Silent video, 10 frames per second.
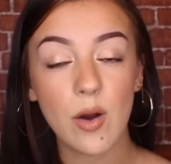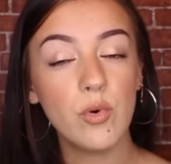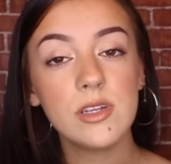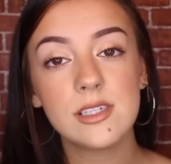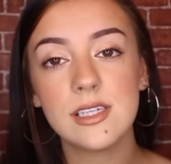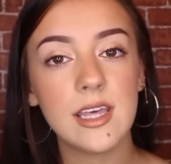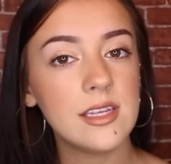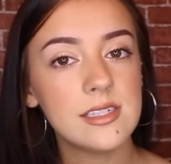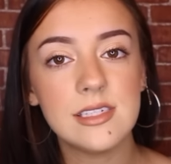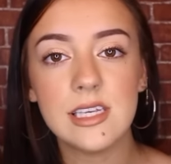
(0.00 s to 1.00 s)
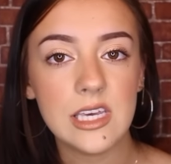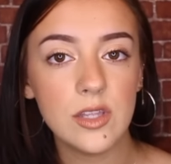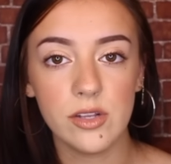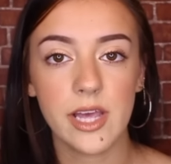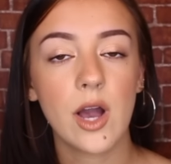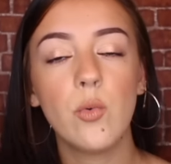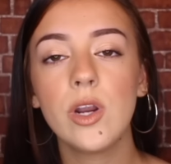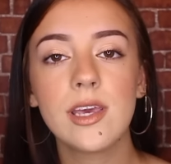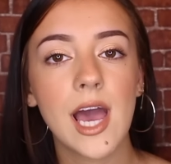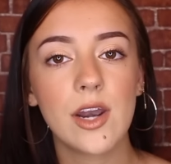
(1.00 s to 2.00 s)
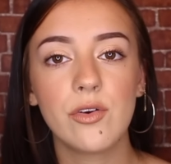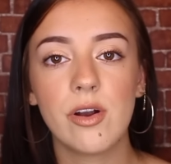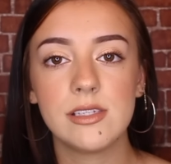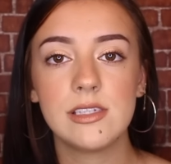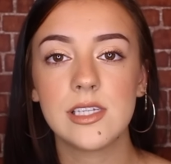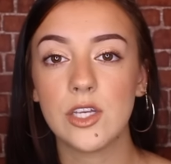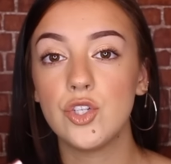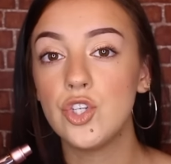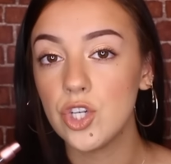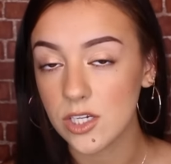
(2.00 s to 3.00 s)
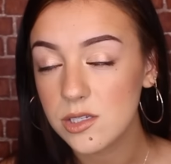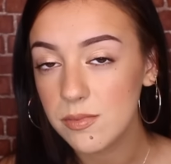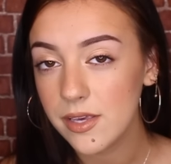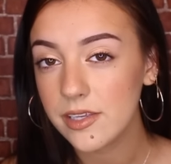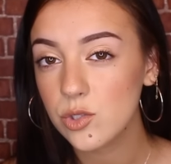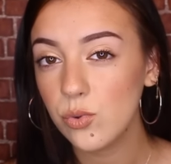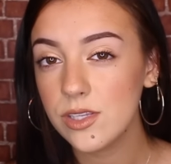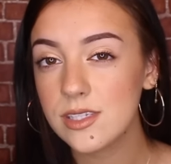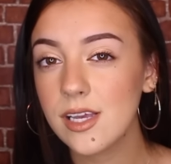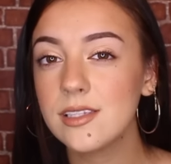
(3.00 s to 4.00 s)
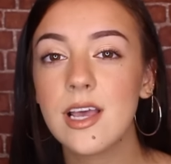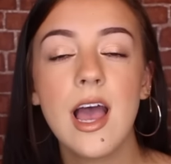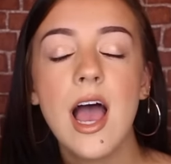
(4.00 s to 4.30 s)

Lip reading: I wouldn't say this is either, like I wouldn't categorize this as just being a sweet scent,